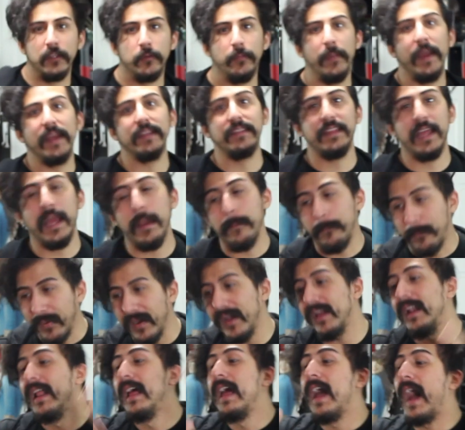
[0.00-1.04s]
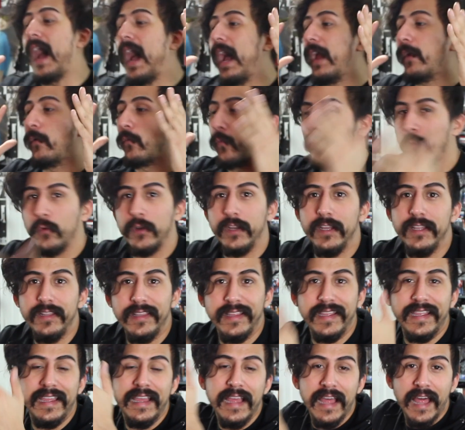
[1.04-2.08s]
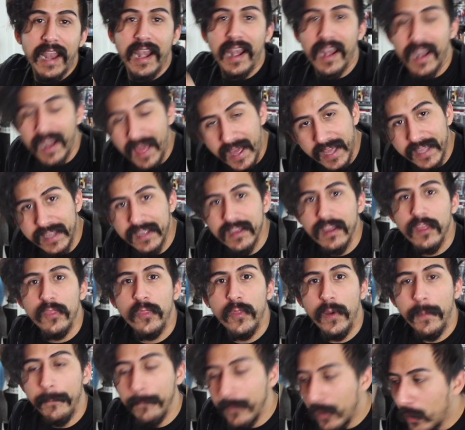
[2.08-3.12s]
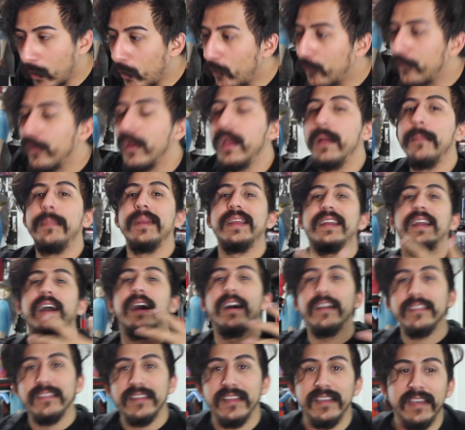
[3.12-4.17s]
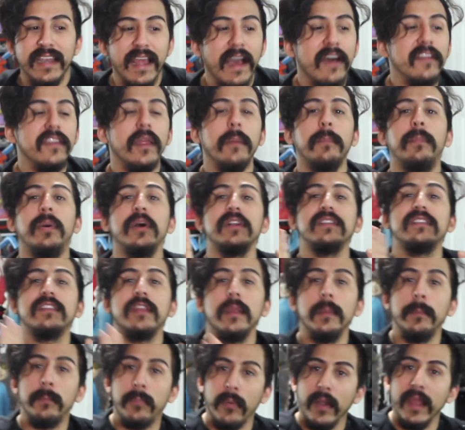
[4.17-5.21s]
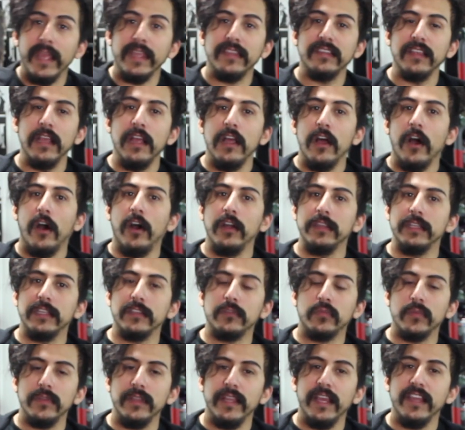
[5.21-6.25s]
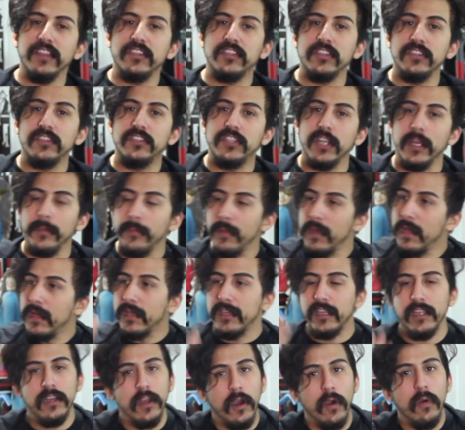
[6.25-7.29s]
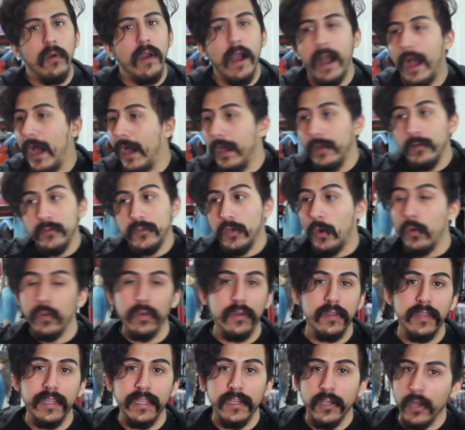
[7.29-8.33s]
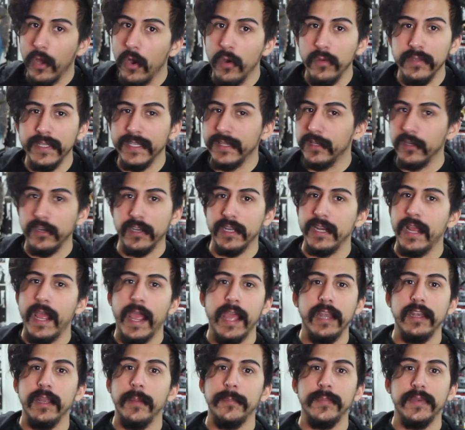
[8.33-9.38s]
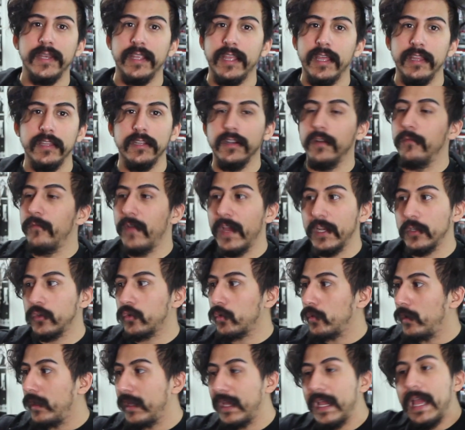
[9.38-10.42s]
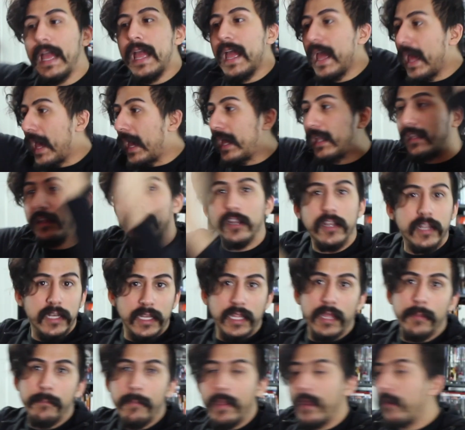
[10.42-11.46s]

expect that. But I really like the move. Because then now that puts the brakes on this relationship. You know, I totally know that they're going to end up together eventually. And they're going to get